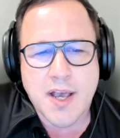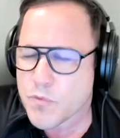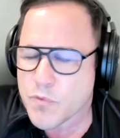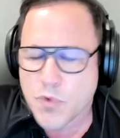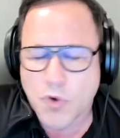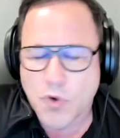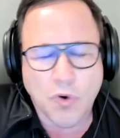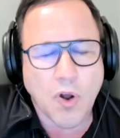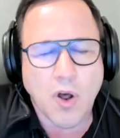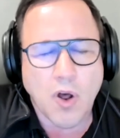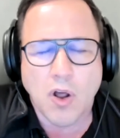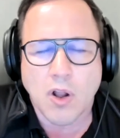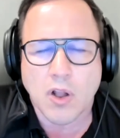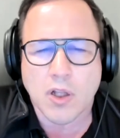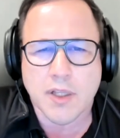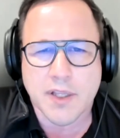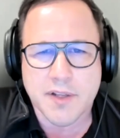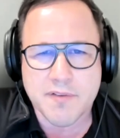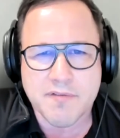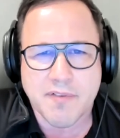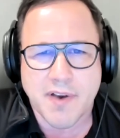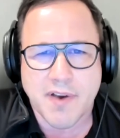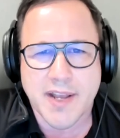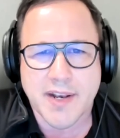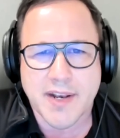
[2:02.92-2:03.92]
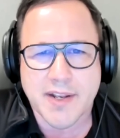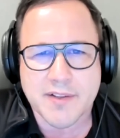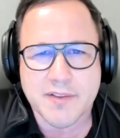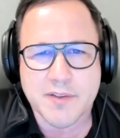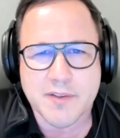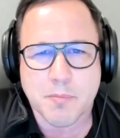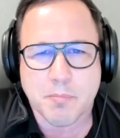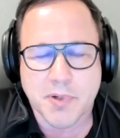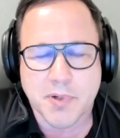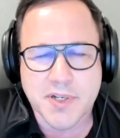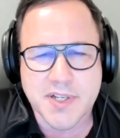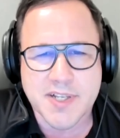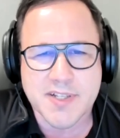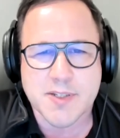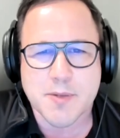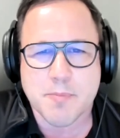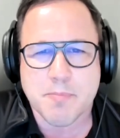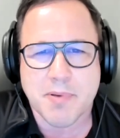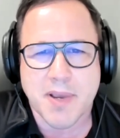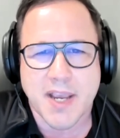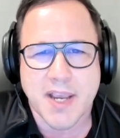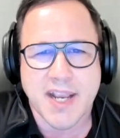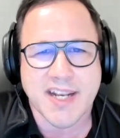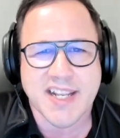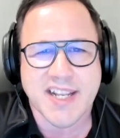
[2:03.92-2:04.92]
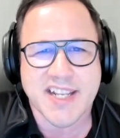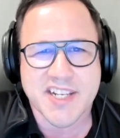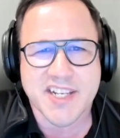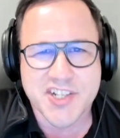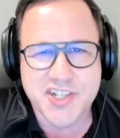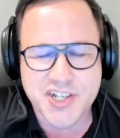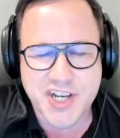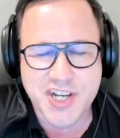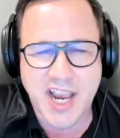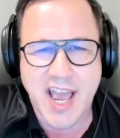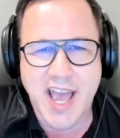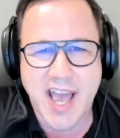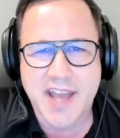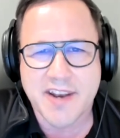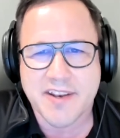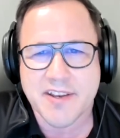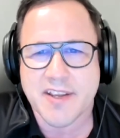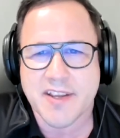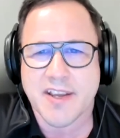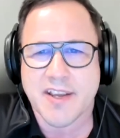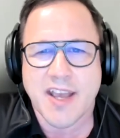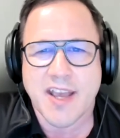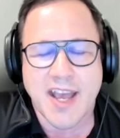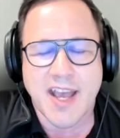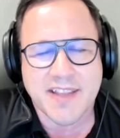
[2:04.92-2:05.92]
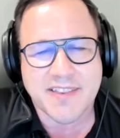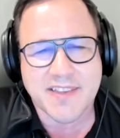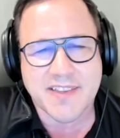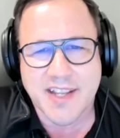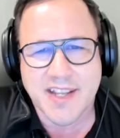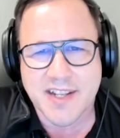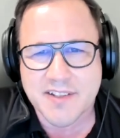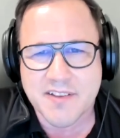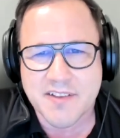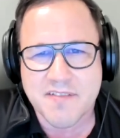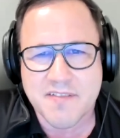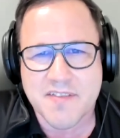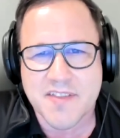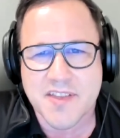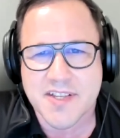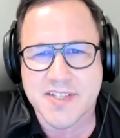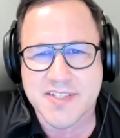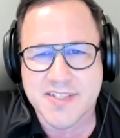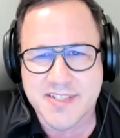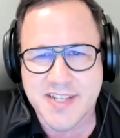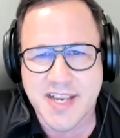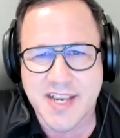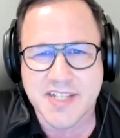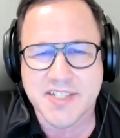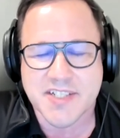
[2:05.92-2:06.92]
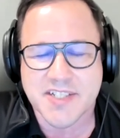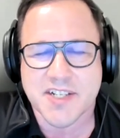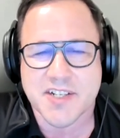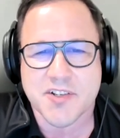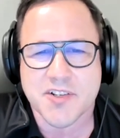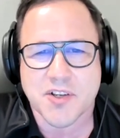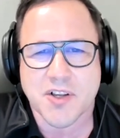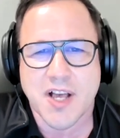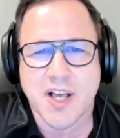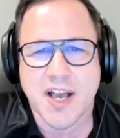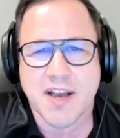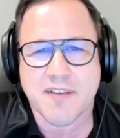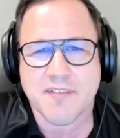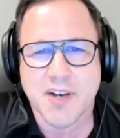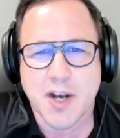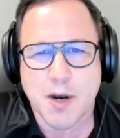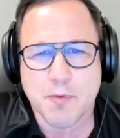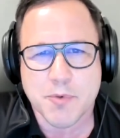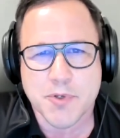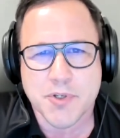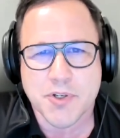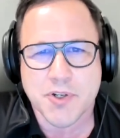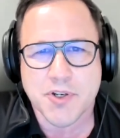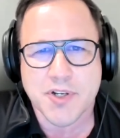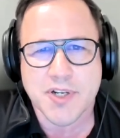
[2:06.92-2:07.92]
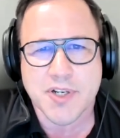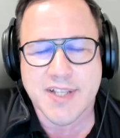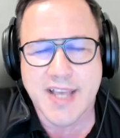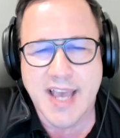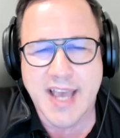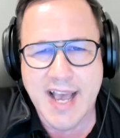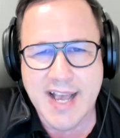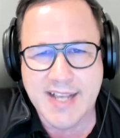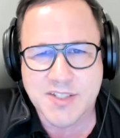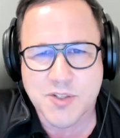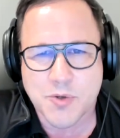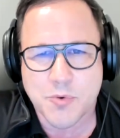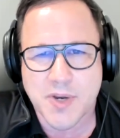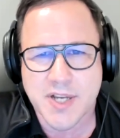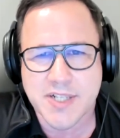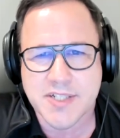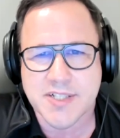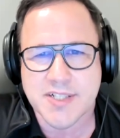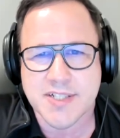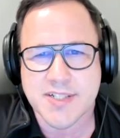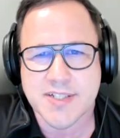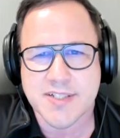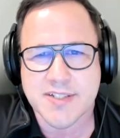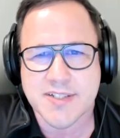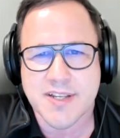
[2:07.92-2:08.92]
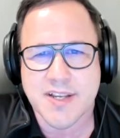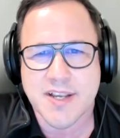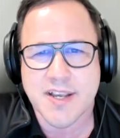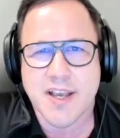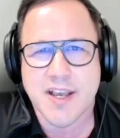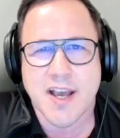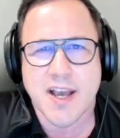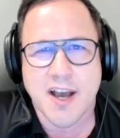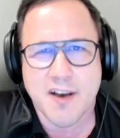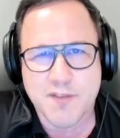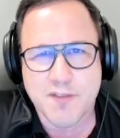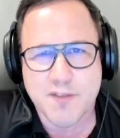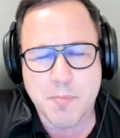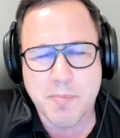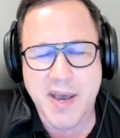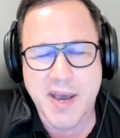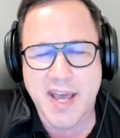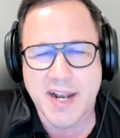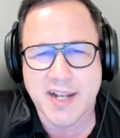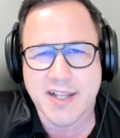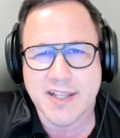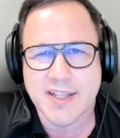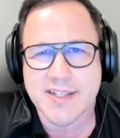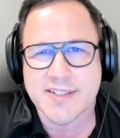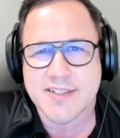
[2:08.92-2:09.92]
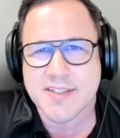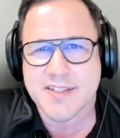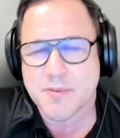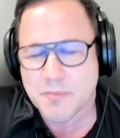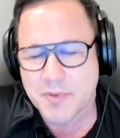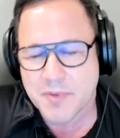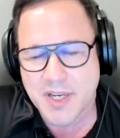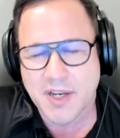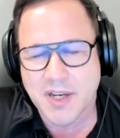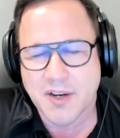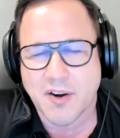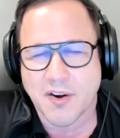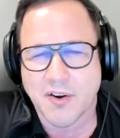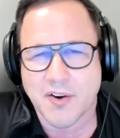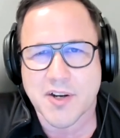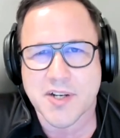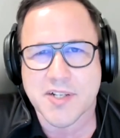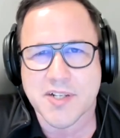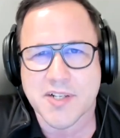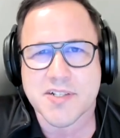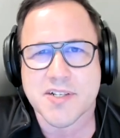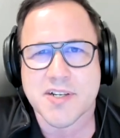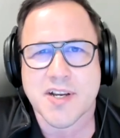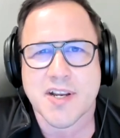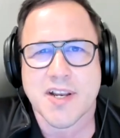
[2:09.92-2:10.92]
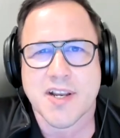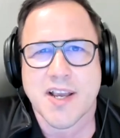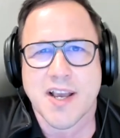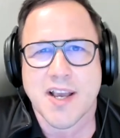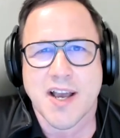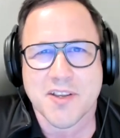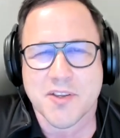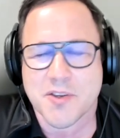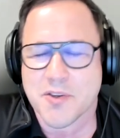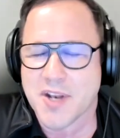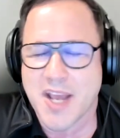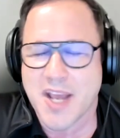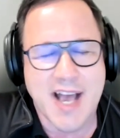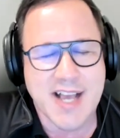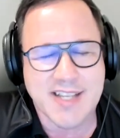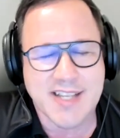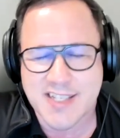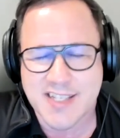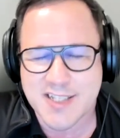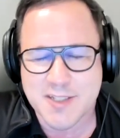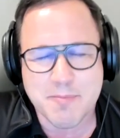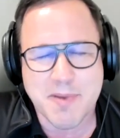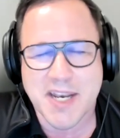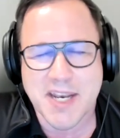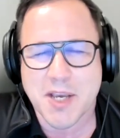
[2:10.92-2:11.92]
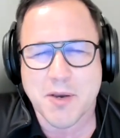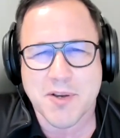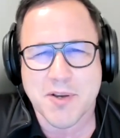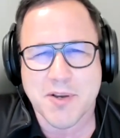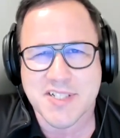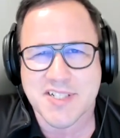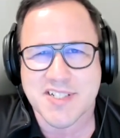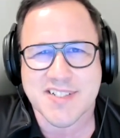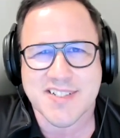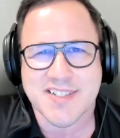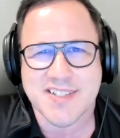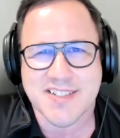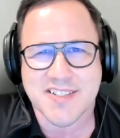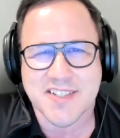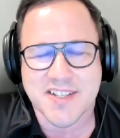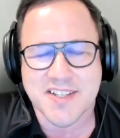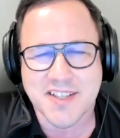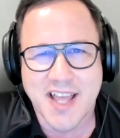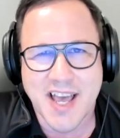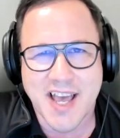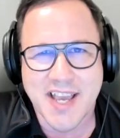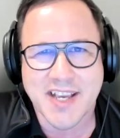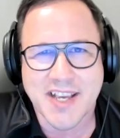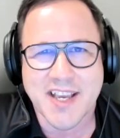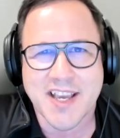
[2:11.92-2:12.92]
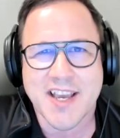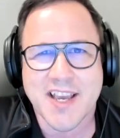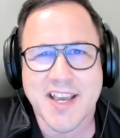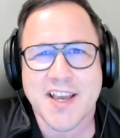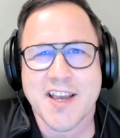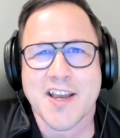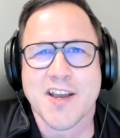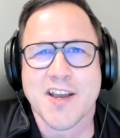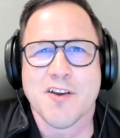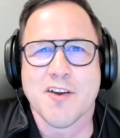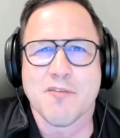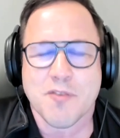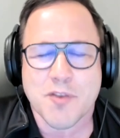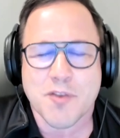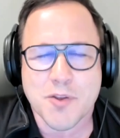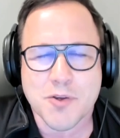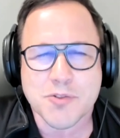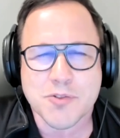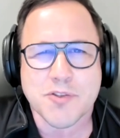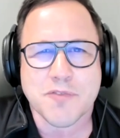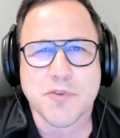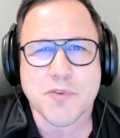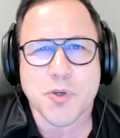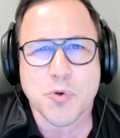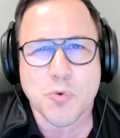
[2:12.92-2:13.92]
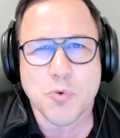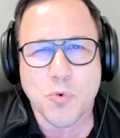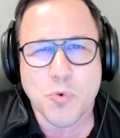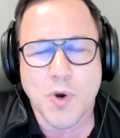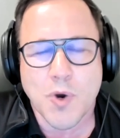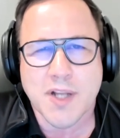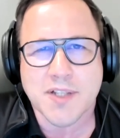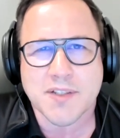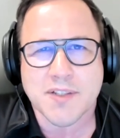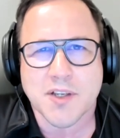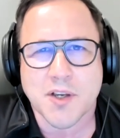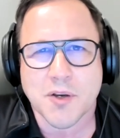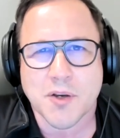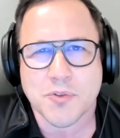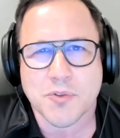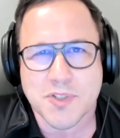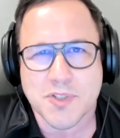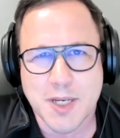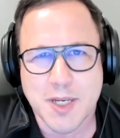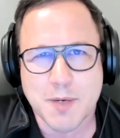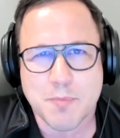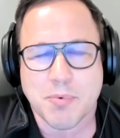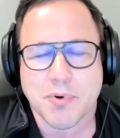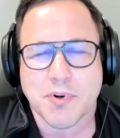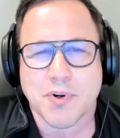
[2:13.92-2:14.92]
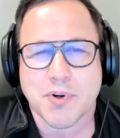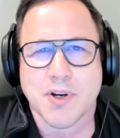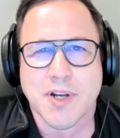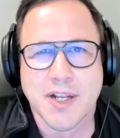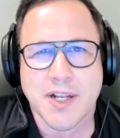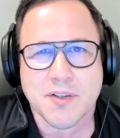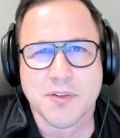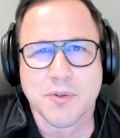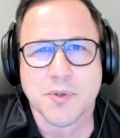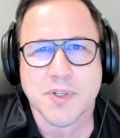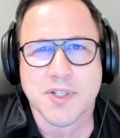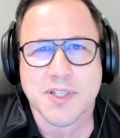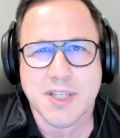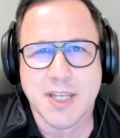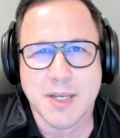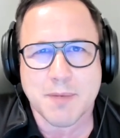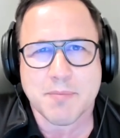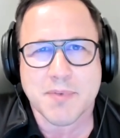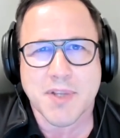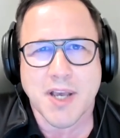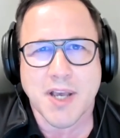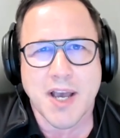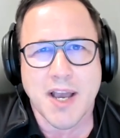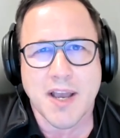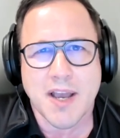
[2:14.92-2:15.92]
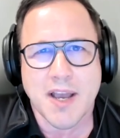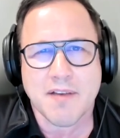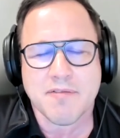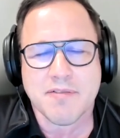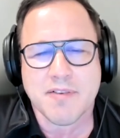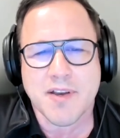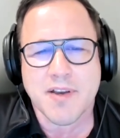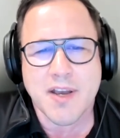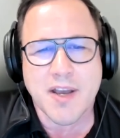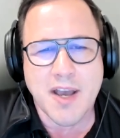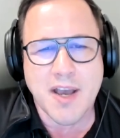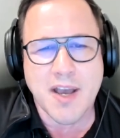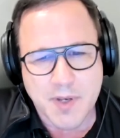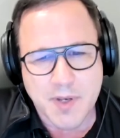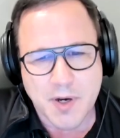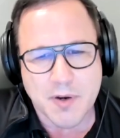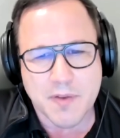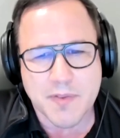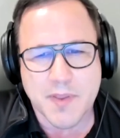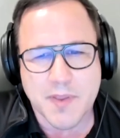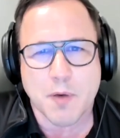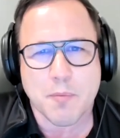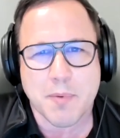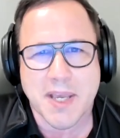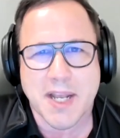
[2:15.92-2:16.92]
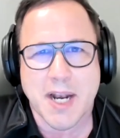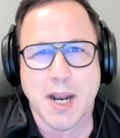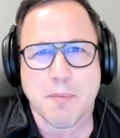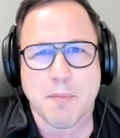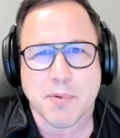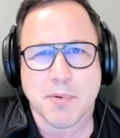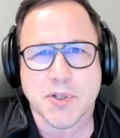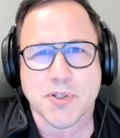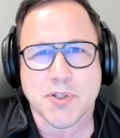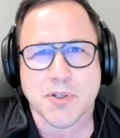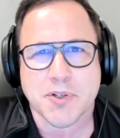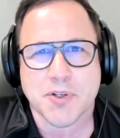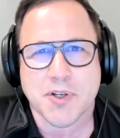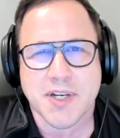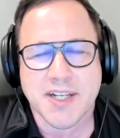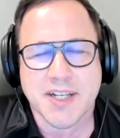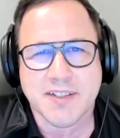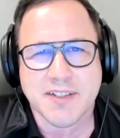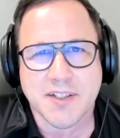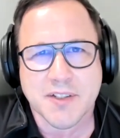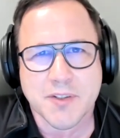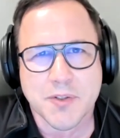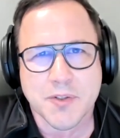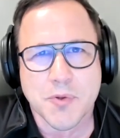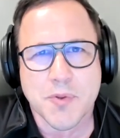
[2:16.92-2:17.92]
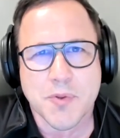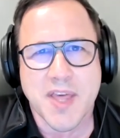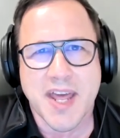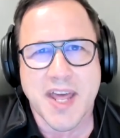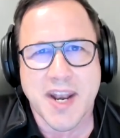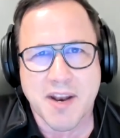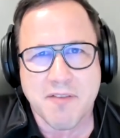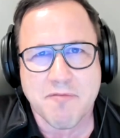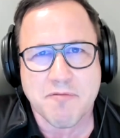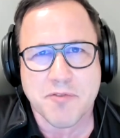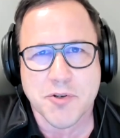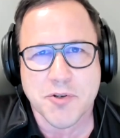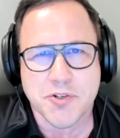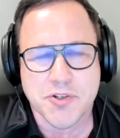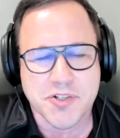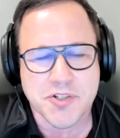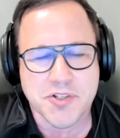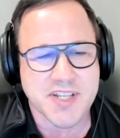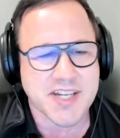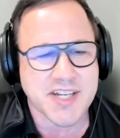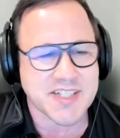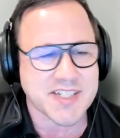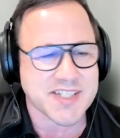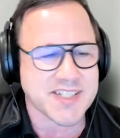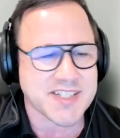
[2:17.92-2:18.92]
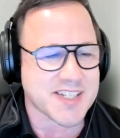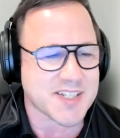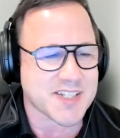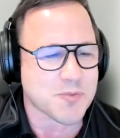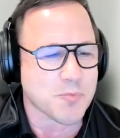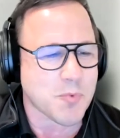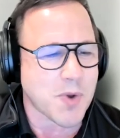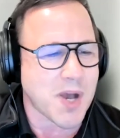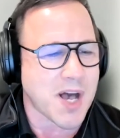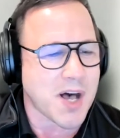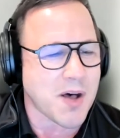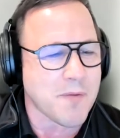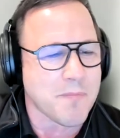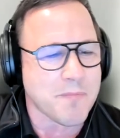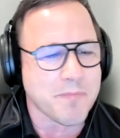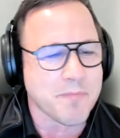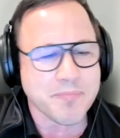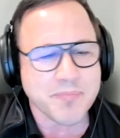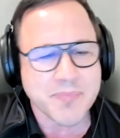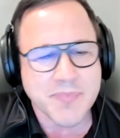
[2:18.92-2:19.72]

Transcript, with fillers: you're all invited to participate in chat. At the end of the session, you'll have an opportunity to ask questions of the panelists, and we encourage you to ask as many questions as you like for those of you who want to go deeper and do a deep dive, there, there'll be an opportunity to do that at future sessions as well.